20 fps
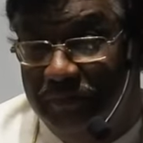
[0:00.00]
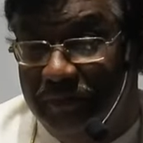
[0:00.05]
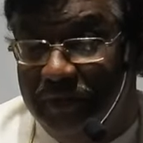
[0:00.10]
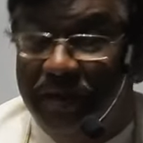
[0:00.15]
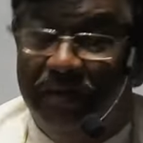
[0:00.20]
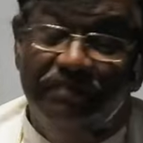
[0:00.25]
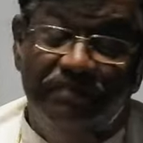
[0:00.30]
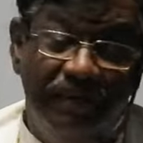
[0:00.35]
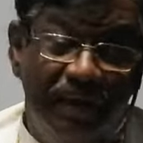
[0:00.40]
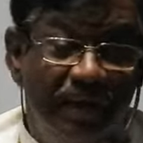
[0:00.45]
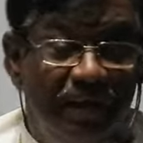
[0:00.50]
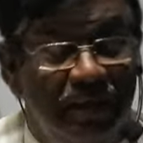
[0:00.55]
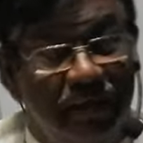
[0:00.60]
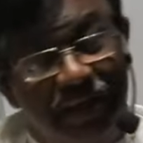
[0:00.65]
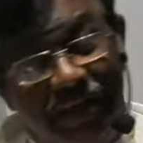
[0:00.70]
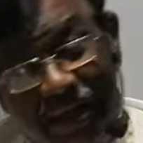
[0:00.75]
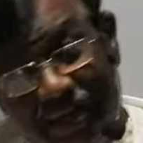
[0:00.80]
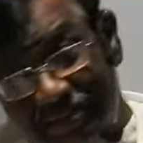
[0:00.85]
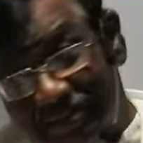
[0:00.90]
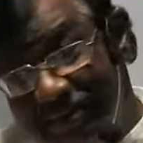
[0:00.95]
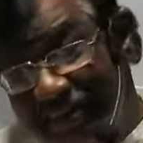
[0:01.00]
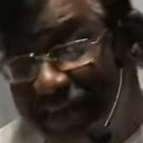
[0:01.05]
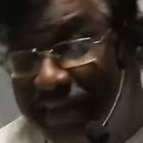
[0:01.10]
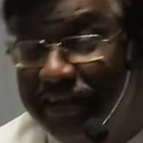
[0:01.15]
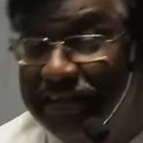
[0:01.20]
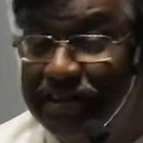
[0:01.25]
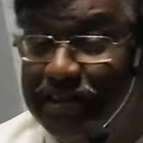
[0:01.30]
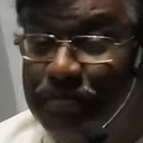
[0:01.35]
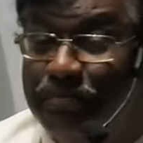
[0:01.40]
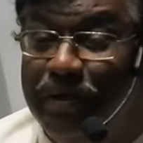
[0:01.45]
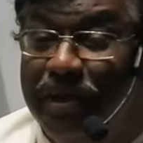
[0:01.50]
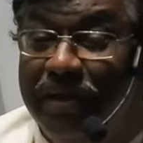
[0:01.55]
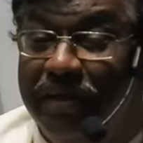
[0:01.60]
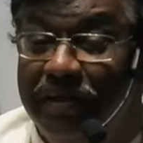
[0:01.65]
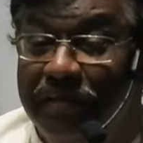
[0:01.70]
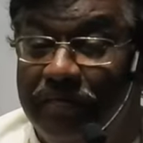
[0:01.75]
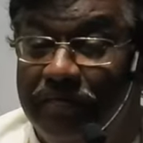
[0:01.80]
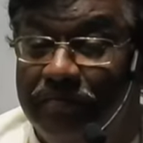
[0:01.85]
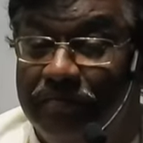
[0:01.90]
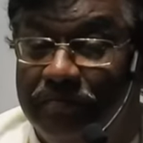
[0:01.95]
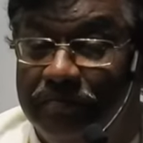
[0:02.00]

They filed a case against me.